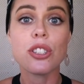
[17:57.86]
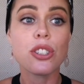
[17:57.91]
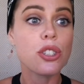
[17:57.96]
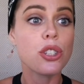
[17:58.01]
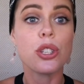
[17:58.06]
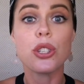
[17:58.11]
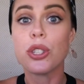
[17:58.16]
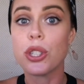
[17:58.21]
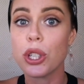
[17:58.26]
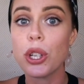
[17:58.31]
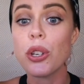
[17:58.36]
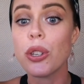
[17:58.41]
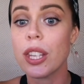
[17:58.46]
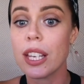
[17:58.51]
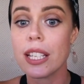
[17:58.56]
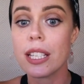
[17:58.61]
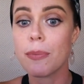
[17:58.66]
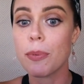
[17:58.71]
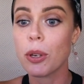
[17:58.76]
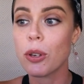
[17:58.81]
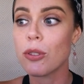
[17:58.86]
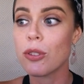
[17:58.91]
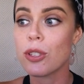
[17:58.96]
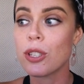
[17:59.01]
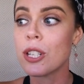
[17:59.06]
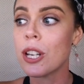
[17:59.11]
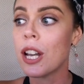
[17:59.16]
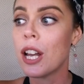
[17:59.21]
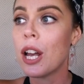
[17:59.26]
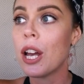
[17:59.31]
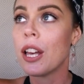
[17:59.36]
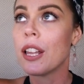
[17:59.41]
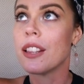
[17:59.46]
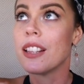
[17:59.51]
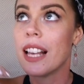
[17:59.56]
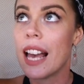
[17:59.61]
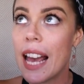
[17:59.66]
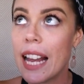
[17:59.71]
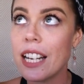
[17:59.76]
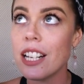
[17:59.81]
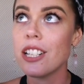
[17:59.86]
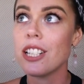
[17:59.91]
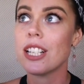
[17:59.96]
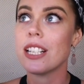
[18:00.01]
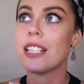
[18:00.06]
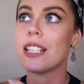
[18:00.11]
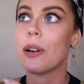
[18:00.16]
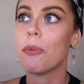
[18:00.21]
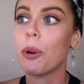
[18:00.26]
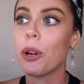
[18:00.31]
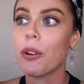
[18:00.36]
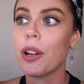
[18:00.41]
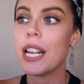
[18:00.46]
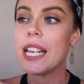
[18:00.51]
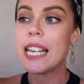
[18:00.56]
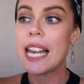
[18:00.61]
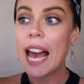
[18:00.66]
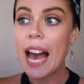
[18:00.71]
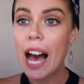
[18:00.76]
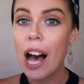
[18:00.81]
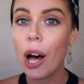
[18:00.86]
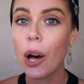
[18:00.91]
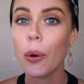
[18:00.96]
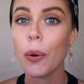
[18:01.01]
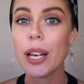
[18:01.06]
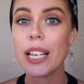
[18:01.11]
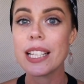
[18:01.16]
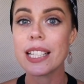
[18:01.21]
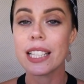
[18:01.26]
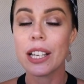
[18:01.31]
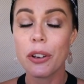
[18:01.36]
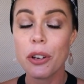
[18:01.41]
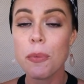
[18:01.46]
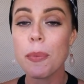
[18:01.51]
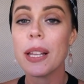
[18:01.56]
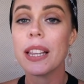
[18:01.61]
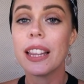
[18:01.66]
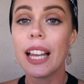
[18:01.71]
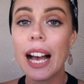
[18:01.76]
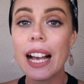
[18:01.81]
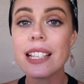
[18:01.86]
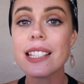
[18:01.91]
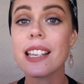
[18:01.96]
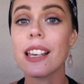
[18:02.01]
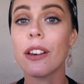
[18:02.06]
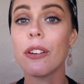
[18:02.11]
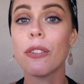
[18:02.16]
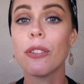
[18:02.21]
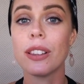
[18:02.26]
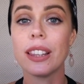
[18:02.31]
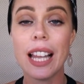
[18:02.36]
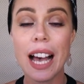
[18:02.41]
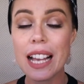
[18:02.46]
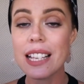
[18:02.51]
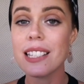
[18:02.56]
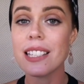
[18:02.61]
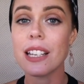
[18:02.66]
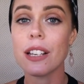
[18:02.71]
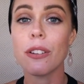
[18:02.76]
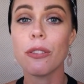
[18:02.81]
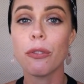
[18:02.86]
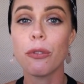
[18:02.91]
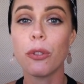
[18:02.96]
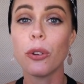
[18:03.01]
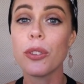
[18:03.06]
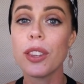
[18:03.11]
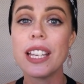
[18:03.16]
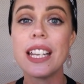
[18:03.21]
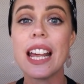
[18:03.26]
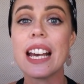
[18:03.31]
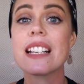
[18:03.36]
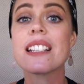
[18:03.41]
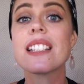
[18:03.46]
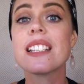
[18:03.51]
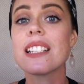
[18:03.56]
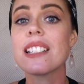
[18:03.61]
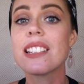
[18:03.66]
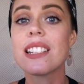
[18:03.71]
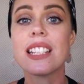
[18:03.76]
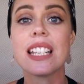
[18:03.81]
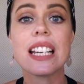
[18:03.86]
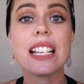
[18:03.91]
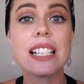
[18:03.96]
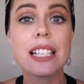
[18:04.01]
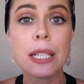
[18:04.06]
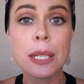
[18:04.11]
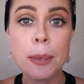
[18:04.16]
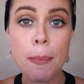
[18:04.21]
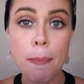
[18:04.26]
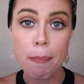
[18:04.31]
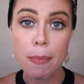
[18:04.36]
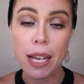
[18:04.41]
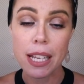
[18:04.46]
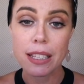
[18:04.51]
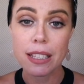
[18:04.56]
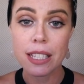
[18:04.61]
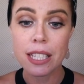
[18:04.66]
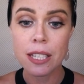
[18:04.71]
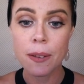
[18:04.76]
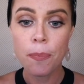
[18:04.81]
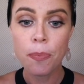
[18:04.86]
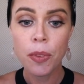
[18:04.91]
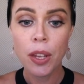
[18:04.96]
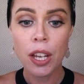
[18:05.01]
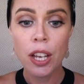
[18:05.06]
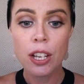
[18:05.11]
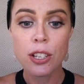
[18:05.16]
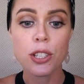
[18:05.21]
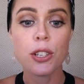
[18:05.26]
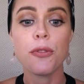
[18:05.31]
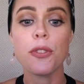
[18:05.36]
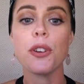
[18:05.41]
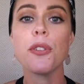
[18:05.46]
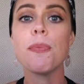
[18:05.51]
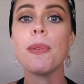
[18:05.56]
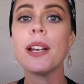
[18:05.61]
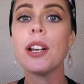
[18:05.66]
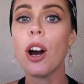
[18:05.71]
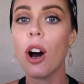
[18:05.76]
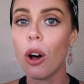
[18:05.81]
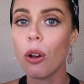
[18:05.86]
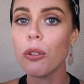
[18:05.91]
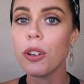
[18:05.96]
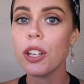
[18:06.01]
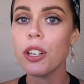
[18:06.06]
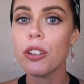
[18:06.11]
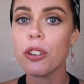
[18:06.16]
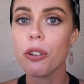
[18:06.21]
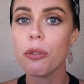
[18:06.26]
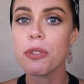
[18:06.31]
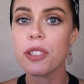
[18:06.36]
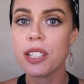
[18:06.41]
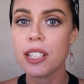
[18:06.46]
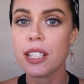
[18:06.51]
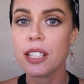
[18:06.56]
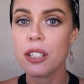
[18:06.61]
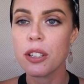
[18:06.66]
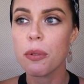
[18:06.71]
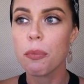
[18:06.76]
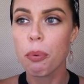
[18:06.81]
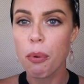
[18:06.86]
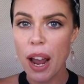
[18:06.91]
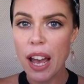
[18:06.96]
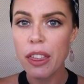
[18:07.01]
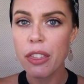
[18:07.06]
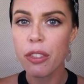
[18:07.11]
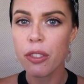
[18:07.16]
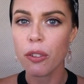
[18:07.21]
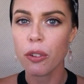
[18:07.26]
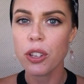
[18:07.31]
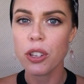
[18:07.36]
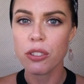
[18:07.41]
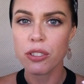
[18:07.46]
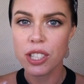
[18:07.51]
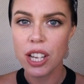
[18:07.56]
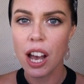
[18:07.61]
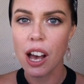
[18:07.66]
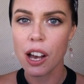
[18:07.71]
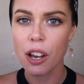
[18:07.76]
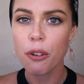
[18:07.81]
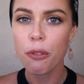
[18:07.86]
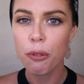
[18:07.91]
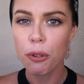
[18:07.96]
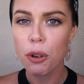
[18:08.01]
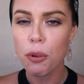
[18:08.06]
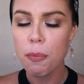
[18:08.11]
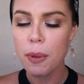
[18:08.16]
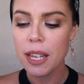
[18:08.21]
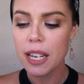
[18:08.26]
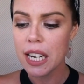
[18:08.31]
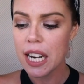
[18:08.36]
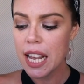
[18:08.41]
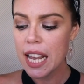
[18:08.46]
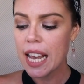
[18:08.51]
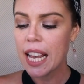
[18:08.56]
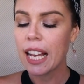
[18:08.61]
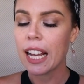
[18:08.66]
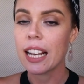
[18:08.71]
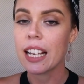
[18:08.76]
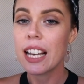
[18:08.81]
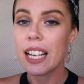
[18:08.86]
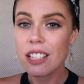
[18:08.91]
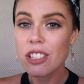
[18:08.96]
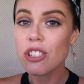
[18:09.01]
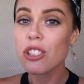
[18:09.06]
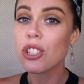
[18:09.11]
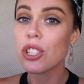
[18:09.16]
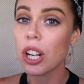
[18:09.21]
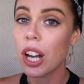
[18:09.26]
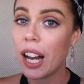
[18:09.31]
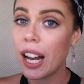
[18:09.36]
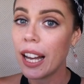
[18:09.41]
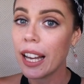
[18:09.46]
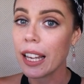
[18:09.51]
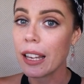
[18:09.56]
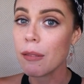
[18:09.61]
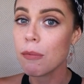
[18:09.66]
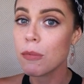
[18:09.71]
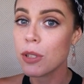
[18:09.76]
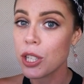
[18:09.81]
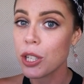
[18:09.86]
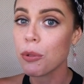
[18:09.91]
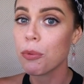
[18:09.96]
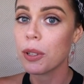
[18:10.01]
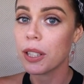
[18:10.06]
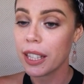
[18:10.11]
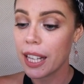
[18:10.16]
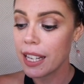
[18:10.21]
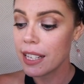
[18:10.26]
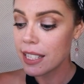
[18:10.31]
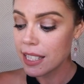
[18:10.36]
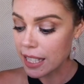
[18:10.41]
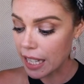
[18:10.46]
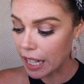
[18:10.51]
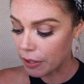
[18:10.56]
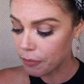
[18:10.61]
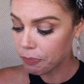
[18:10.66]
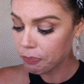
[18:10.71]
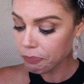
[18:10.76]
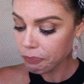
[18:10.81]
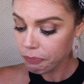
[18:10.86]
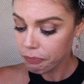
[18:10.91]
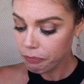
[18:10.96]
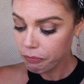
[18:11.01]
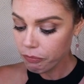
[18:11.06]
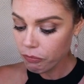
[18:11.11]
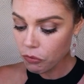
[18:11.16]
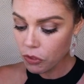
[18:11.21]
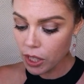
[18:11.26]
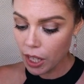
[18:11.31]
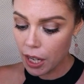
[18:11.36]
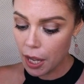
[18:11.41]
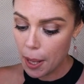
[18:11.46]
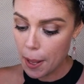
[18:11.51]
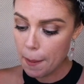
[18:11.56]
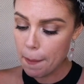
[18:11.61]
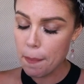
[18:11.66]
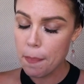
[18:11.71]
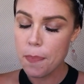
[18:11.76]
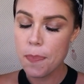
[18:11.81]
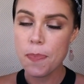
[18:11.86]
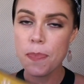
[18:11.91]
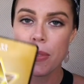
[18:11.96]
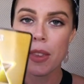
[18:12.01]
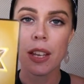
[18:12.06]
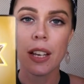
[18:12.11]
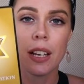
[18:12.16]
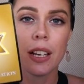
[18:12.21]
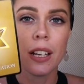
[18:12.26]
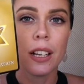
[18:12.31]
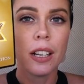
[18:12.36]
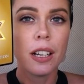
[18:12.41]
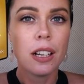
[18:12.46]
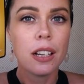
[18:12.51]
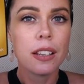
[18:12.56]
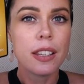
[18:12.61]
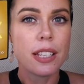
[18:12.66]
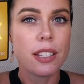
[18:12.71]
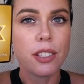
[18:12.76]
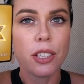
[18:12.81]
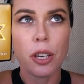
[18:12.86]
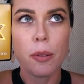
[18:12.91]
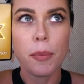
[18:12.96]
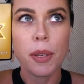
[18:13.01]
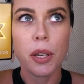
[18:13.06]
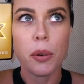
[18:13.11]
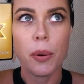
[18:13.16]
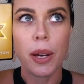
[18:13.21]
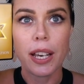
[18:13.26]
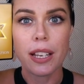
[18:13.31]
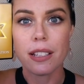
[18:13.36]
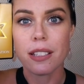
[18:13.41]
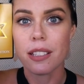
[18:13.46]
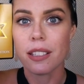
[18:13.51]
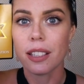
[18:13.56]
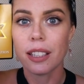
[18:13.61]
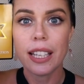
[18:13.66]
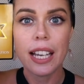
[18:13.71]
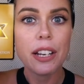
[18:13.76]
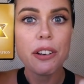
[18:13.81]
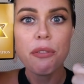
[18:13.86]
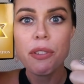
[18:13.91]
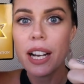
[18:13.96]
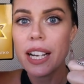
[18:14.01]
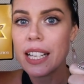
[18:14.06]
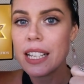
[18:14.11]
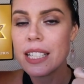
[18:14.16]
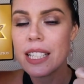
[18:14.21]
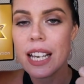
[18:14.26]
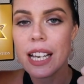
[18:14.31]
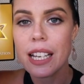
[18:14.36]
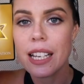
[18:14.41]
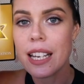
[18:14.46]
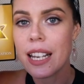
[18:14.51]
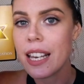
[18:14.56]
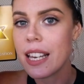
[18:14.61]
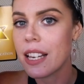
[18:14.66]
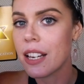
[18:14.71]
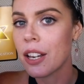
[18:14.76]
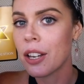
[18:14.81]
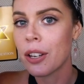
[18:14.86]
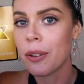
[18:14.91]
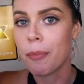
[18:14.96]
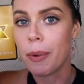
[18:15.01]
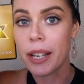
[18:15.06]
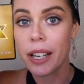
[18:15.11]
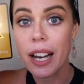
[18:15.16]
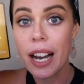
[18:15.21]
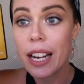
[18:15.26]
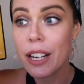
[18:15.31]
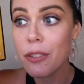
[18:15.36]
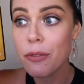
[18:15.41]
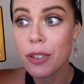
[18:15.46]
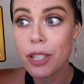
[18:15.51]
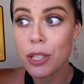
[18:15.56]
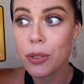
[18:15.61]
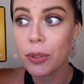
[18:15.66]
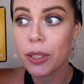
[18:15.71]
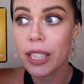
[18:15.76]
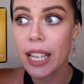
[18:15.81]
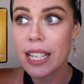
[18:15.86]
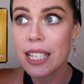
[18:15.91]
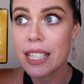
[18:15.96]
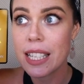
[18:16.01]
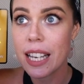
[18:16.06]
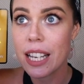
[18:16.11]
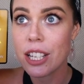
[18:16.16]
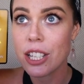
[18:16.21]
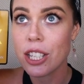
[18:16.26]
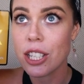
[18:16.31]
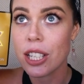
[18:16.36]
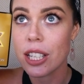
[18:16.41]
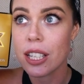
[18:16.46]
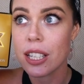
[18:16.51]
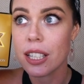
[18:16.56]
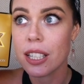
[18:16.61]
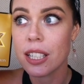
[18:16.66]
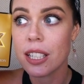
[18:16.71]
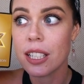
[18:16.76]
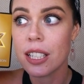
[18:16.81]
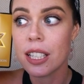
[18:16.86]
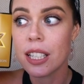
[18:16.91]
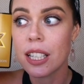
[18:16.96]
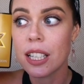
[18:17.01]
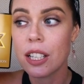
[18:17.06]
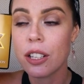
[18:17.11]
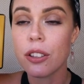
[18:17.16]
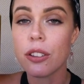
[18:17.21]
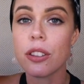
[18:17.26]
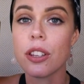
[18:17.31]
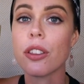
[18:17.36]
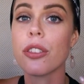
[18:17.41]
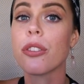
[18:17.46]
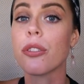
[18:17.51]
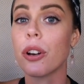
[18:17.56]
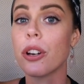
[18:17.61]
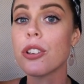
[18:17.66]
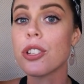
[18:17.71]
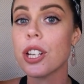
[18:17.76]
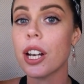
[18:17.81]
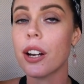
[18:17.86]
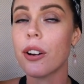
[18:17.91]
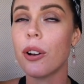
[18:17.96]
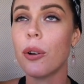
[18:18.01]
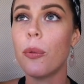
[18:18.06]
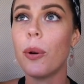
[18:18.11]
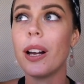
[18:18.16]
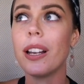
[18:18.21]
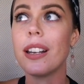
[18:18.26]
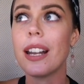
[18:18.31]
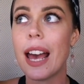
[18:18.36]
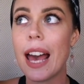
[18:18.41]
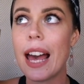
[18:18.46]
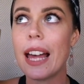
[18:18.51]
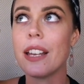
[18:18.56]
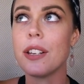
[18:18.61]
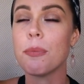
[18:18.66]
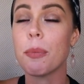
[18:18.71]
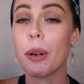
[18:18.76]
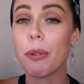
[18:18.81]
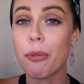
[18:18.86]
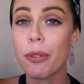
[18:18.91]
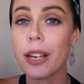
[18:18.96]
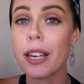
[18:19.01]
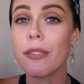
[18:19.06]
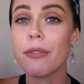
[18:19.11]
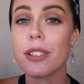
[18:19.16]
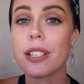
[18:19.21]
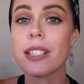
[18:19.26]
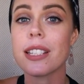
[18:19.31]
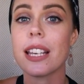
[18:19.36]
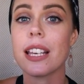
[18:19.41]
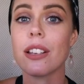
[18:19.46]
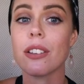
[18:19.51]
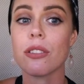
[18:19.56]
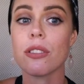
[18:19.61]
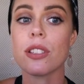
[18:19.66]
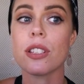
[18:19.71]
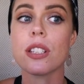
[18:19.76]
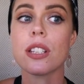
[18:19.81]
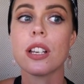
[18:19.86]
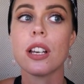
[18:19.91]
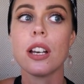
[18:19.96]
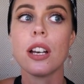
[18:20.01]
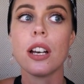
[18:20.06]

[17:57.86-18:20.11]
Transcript: to do this, because the energies that we're in now is going to be lasting for the next 6 months. So if you've been holding your breath or your tongue for a bit, it's time to release that. There's so many ways. So the letter writing technique, my guided visualization, the throat chakra one, and my Forgiveness Heals